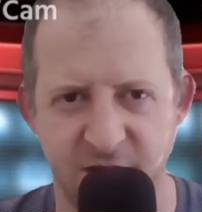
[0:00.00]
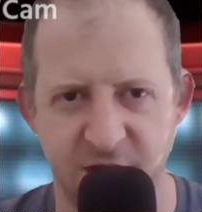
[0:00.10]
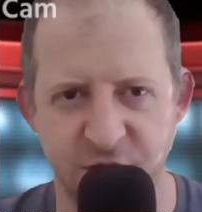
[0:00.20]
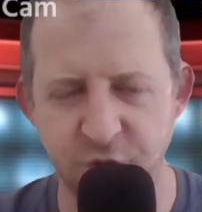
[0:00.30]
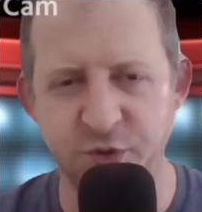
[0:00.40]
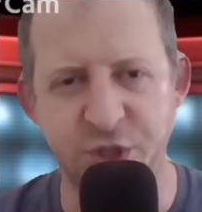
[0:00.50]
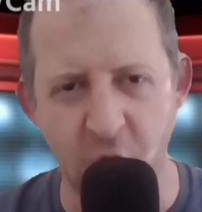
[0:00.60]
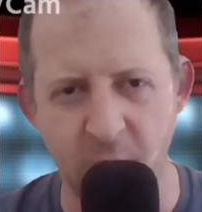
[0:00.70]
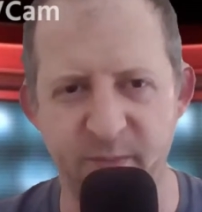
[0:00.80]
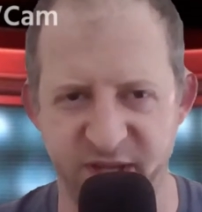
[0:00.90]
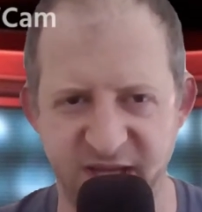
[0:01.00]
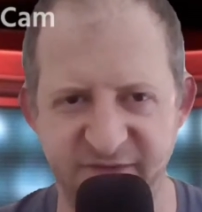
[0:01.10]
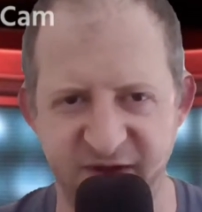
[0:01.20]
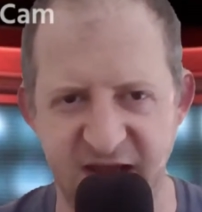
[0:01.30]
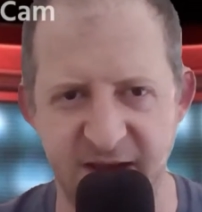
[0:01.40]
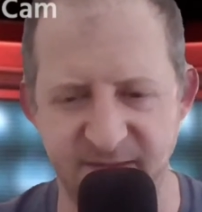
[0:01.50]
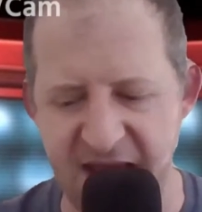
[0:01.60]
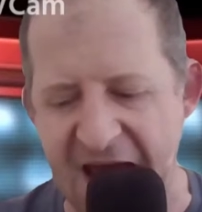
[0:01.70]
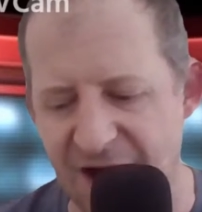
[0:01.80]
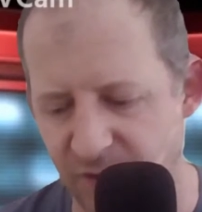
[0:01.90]
you don't believe in him
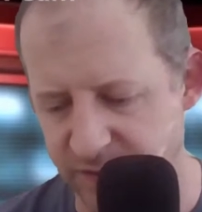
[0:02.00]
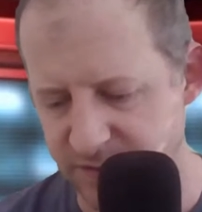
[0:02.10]
now.